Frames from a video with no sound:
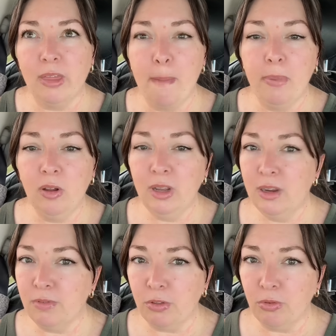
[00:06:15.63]
that pulling
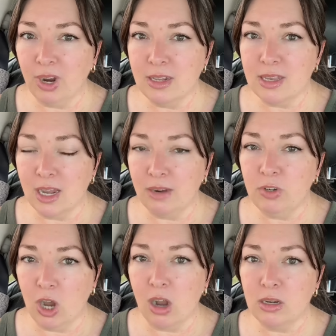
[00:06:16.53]
of the threads that I've
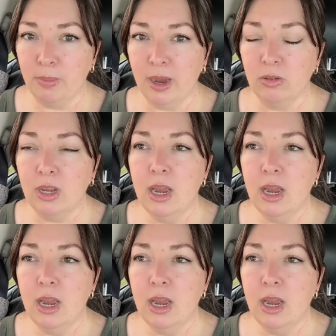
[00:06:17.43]
talked about,